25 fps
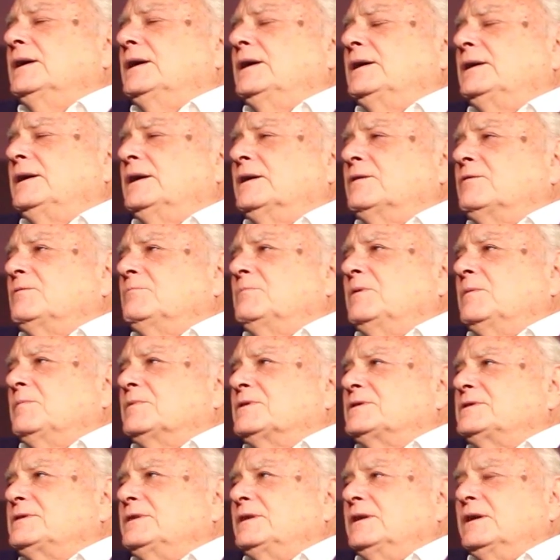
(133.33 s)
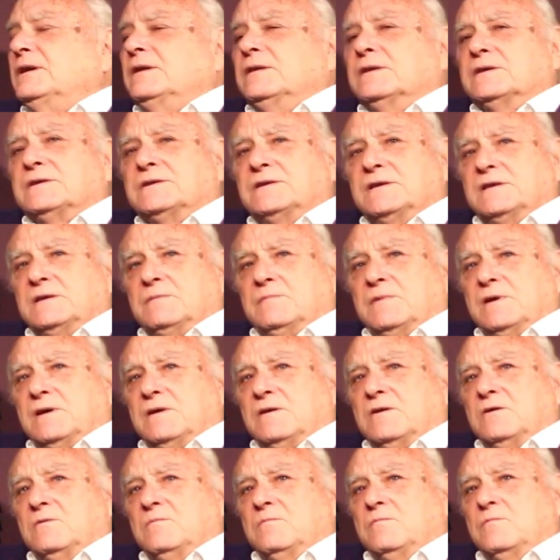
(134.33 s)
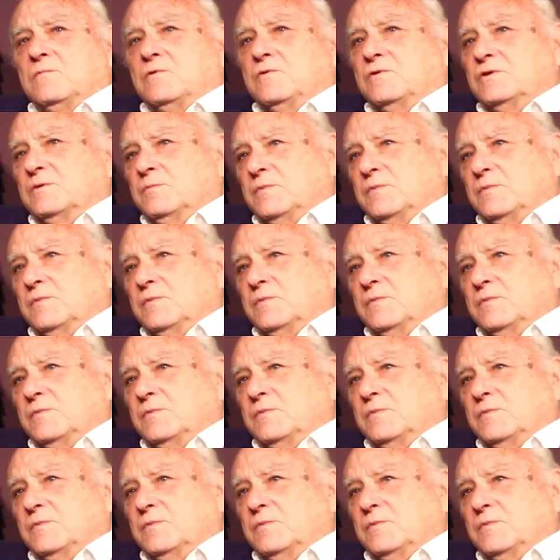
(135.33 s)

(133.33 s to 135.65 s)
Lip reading: And I can remember sitting in the cinema on more